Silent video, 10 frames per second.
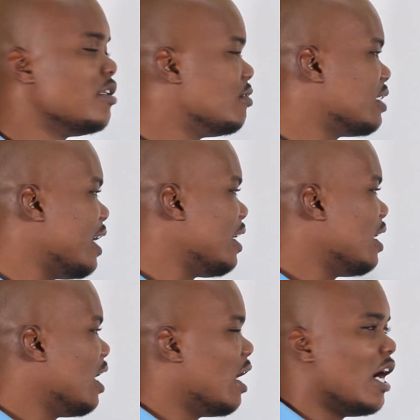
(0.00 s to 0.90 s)
You
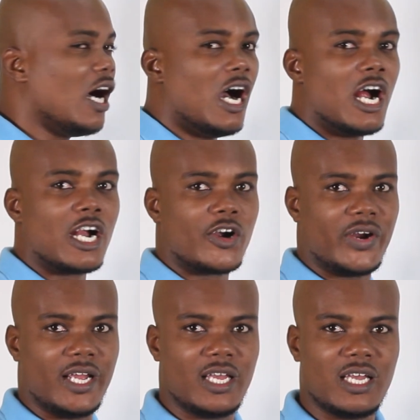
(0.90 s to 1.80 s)
say
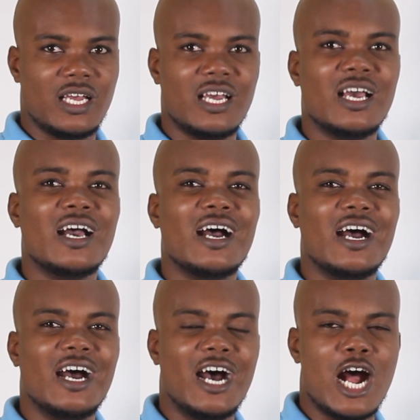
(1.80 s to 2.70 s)
hungry,
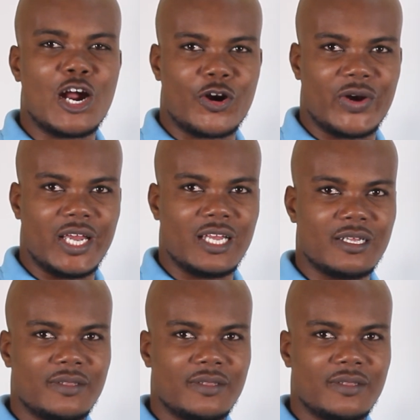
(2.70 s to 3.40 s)
hungry.